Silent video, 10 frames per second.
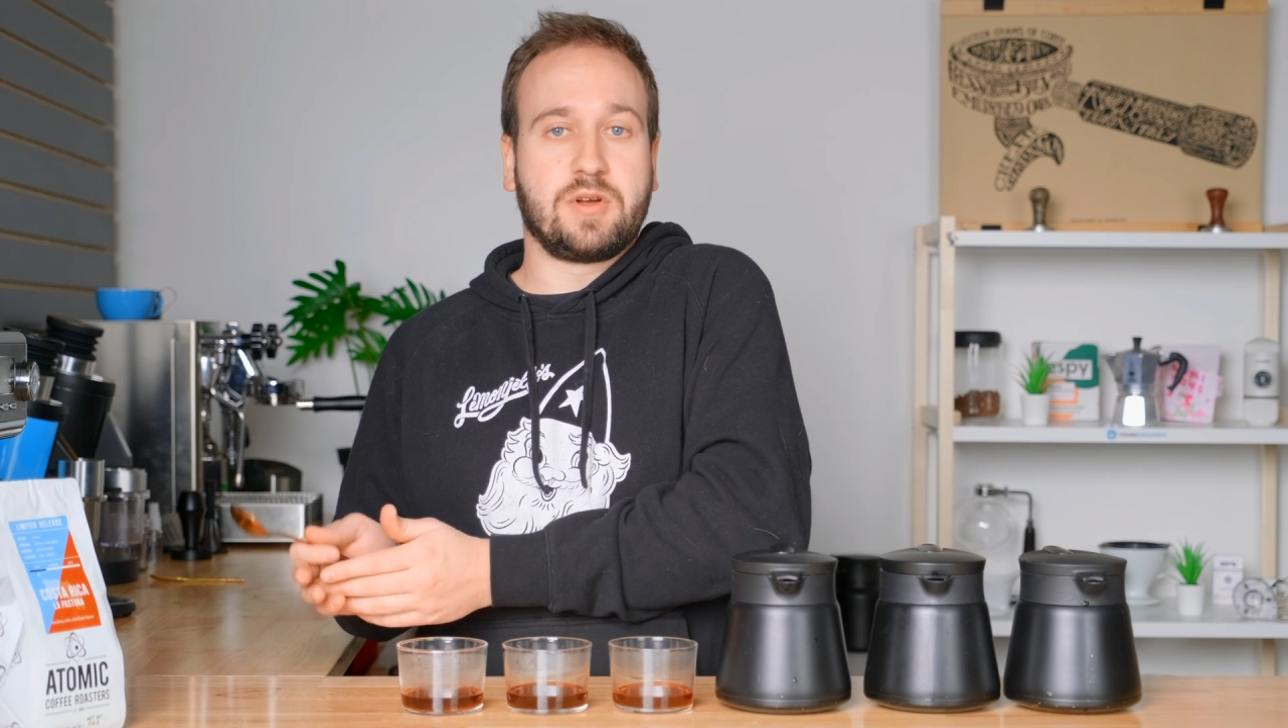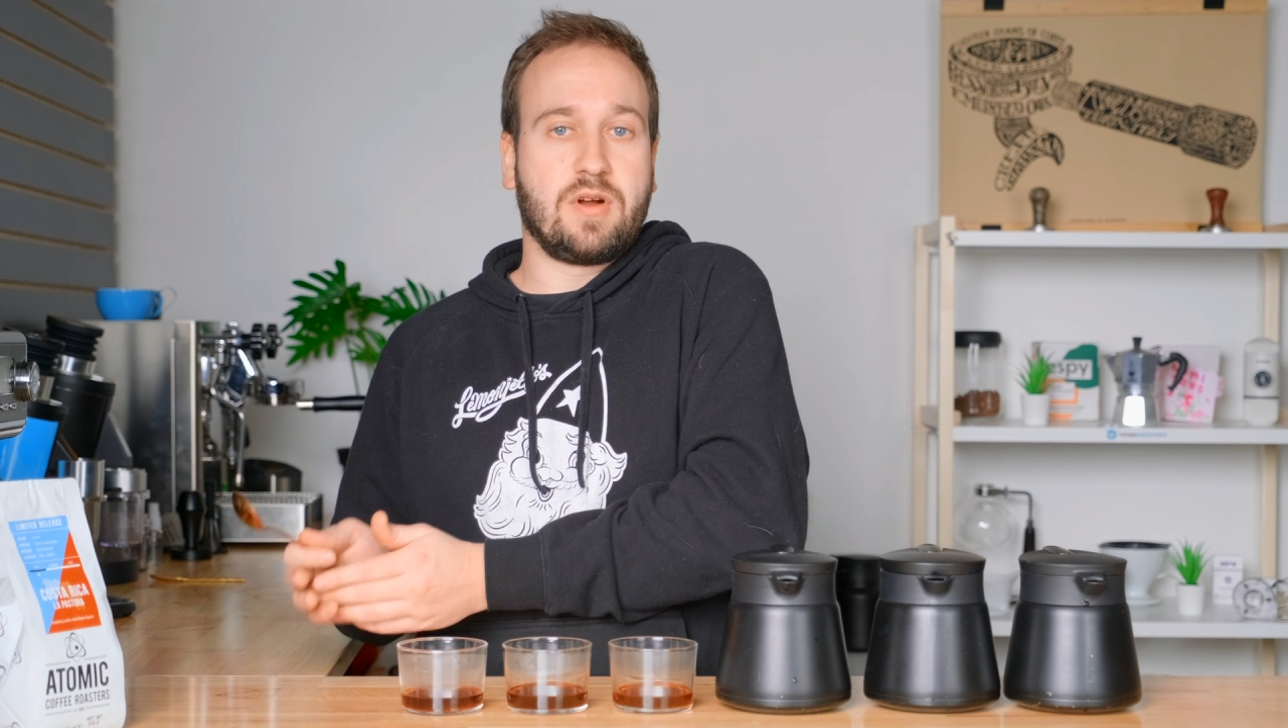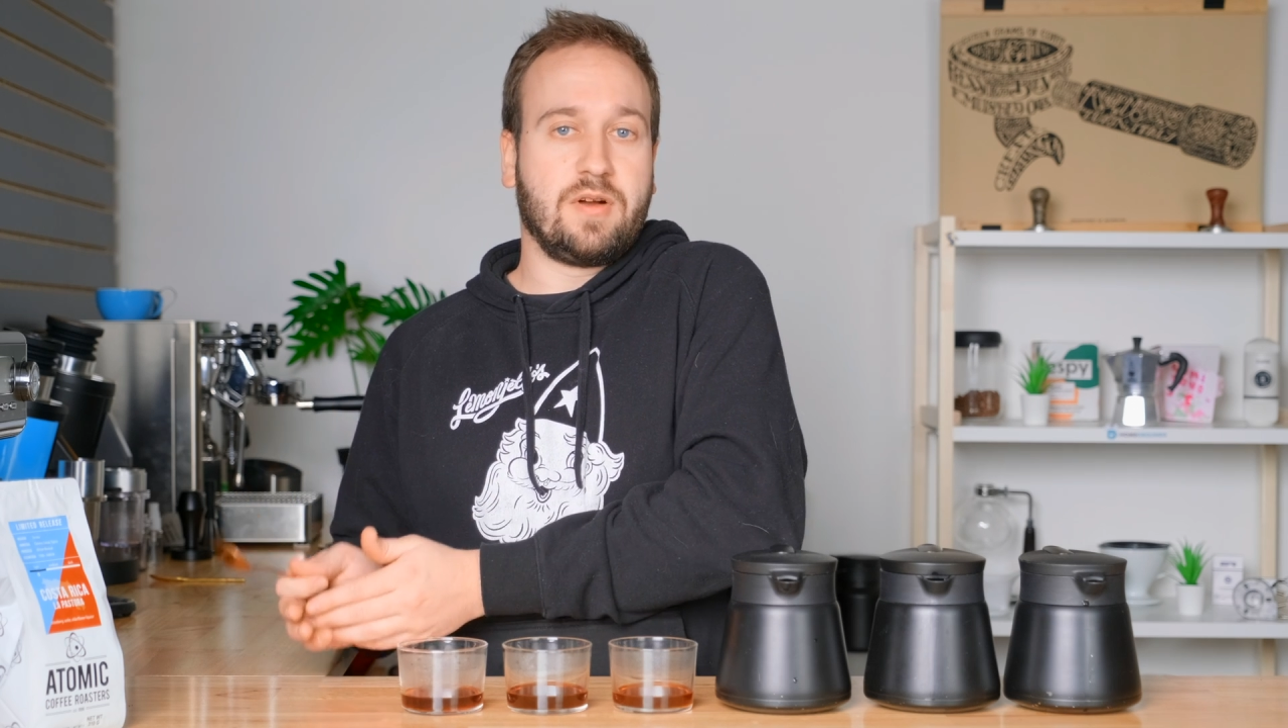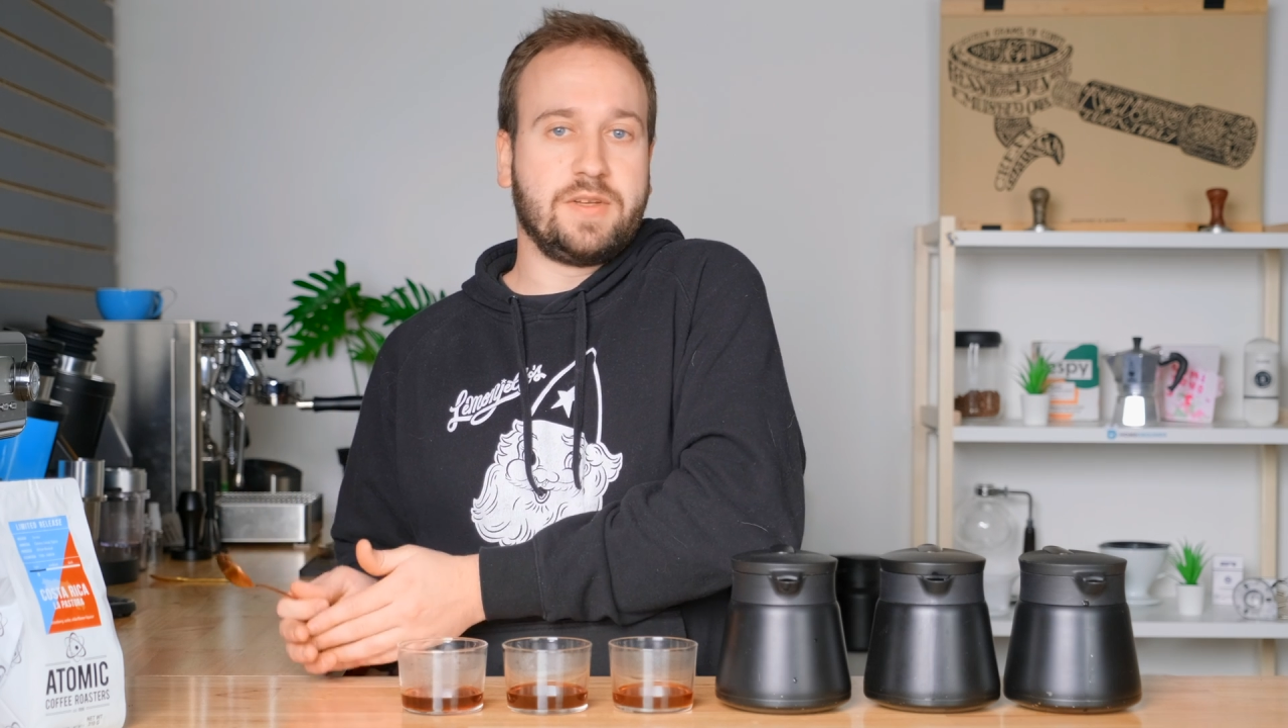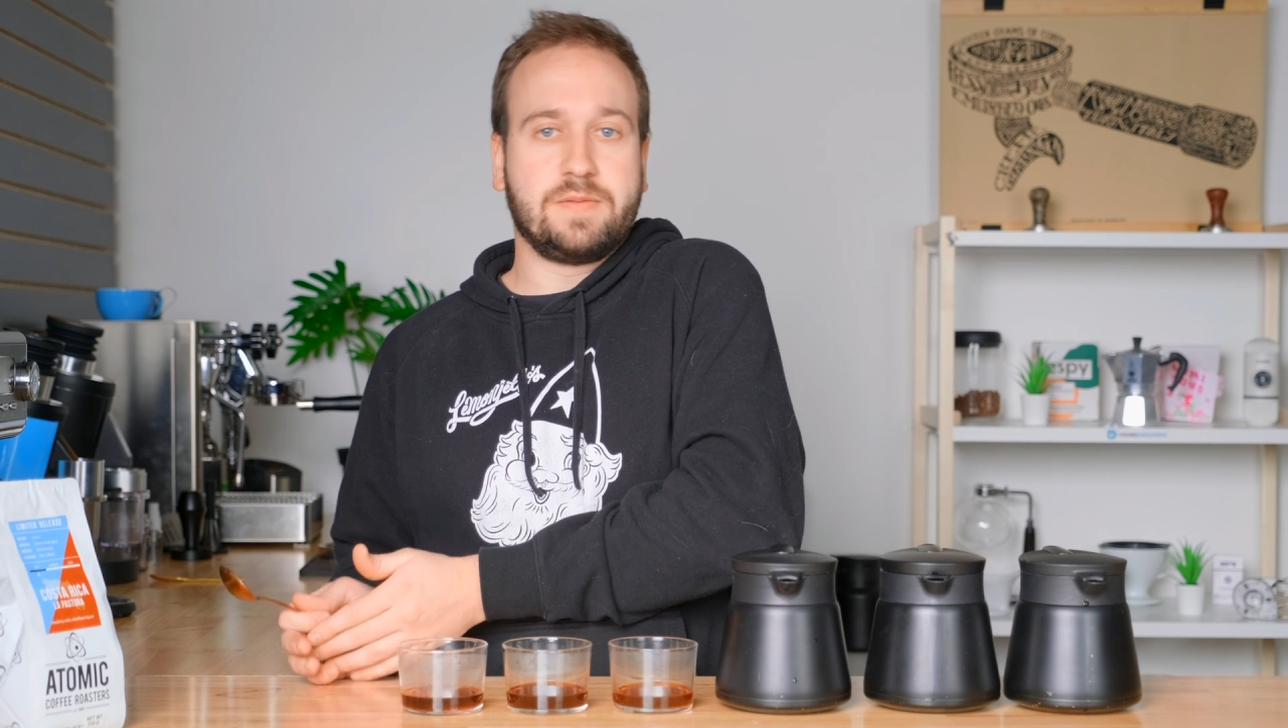
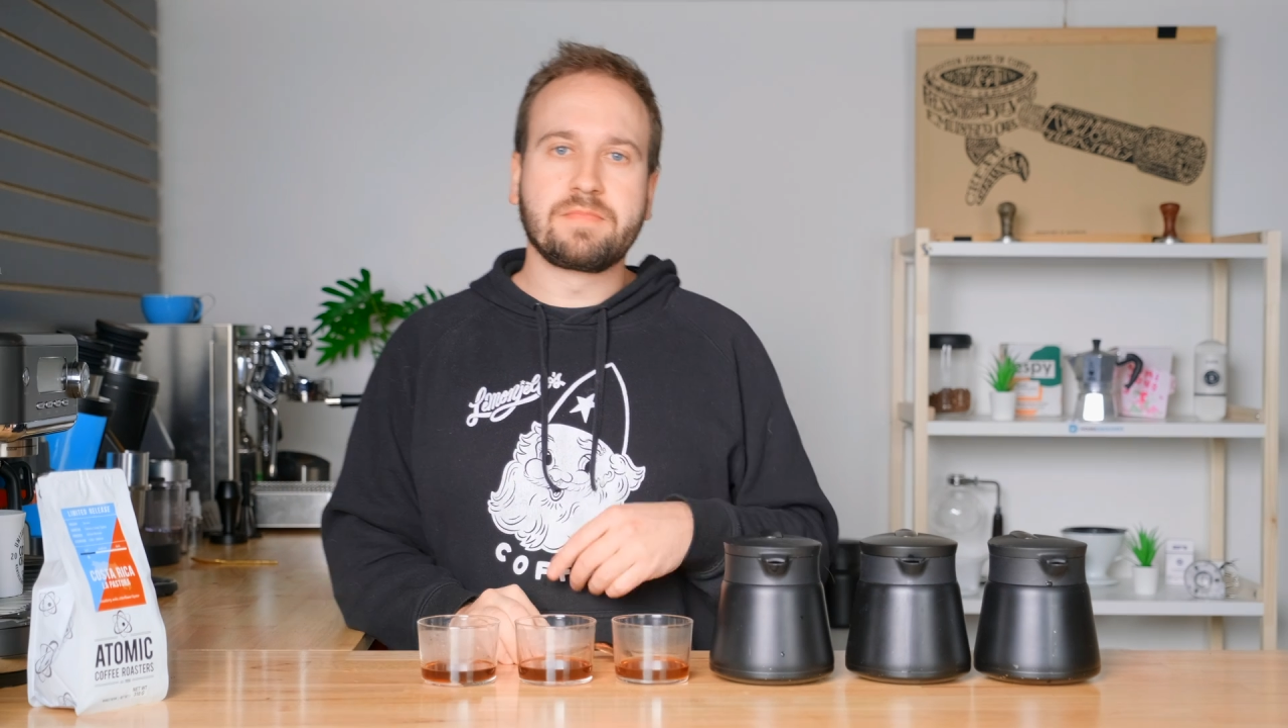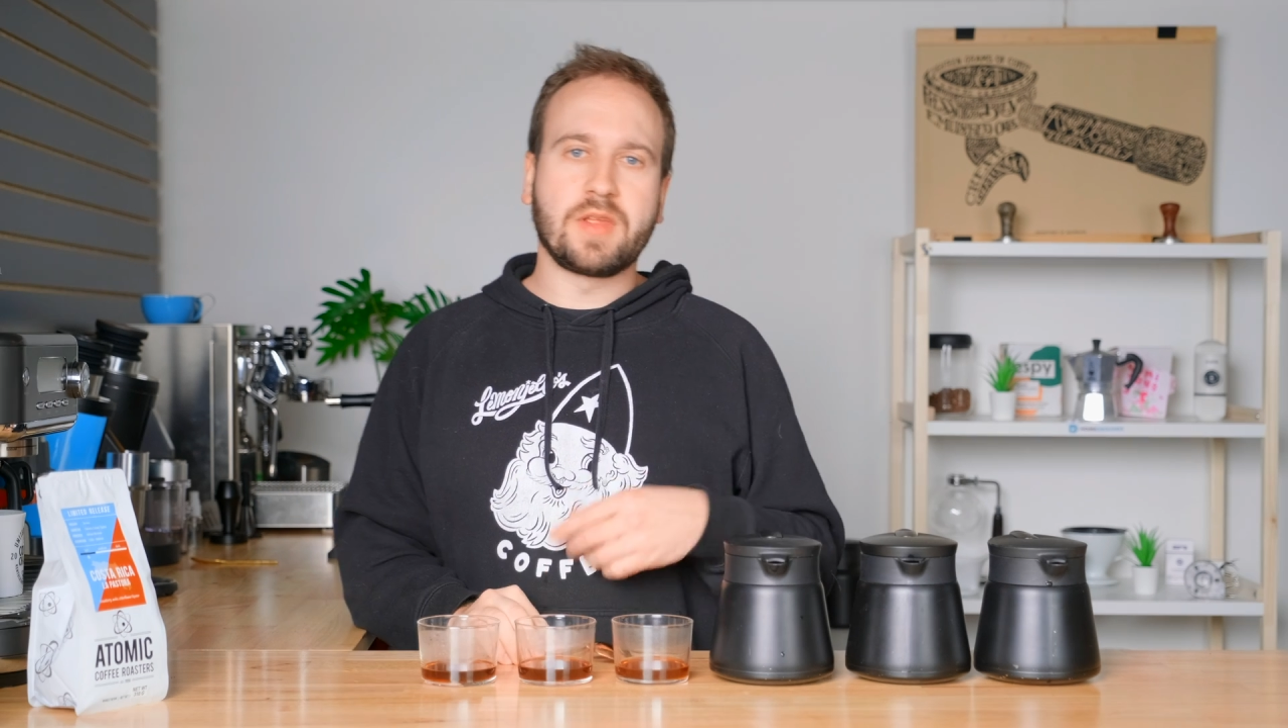coffee.